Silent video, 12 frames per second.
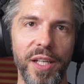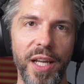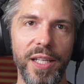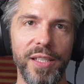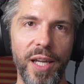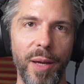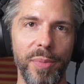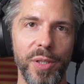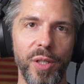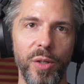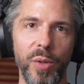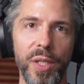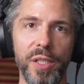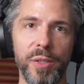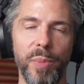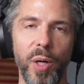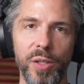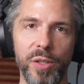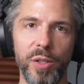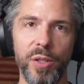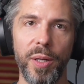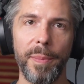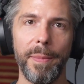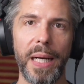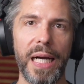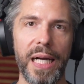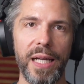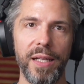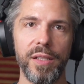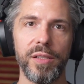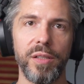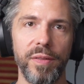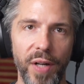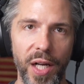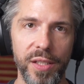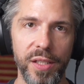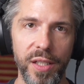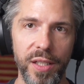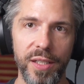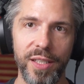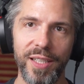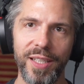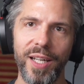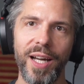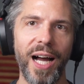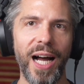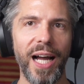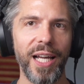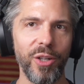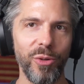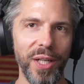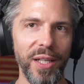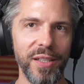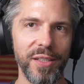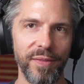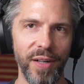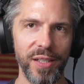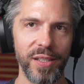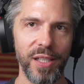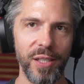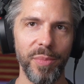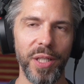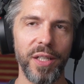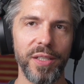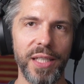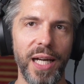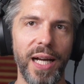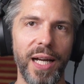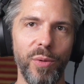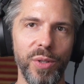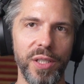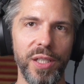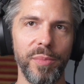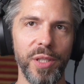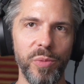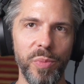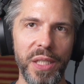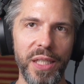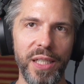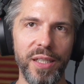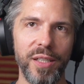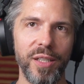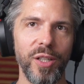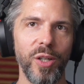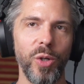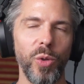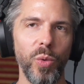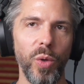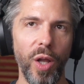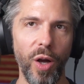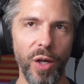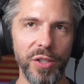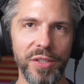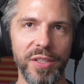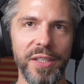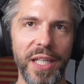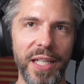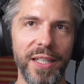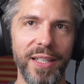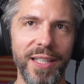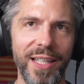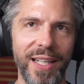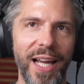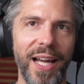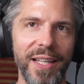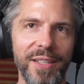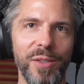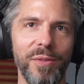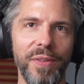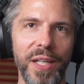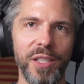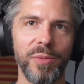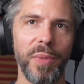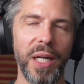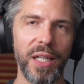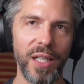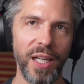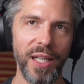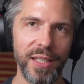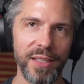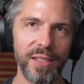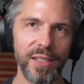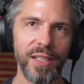today's episode is sponsored by Servosity. I created Servosity because I was an MSP who lost data and had to face my client.